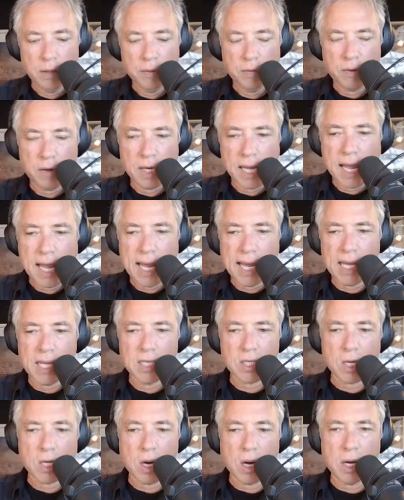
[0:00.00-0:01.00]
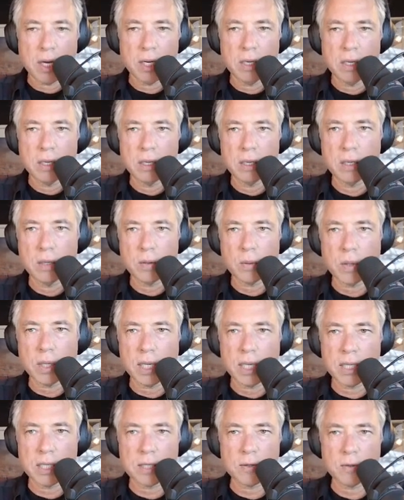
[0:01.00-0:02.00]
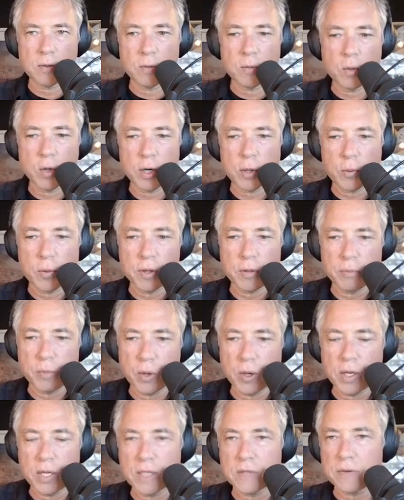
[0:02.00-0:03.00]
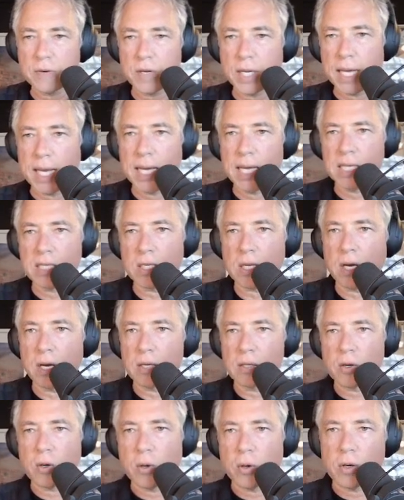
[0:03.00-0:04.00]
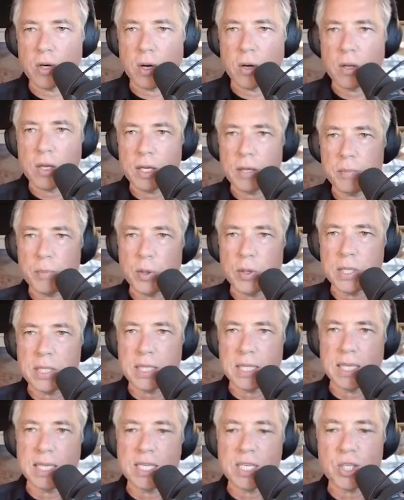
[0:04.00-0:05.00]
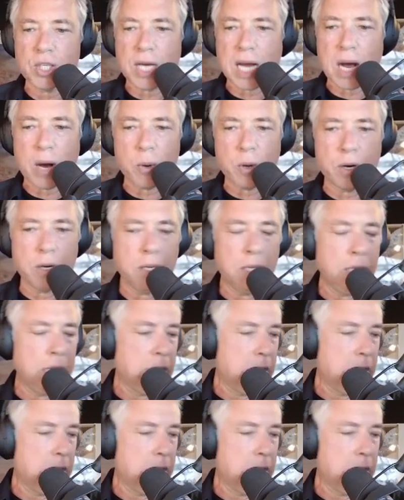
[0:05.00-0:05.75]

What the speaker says: very hands-on, wanting to work with boys, very hands-on, cornholing boys in the shower.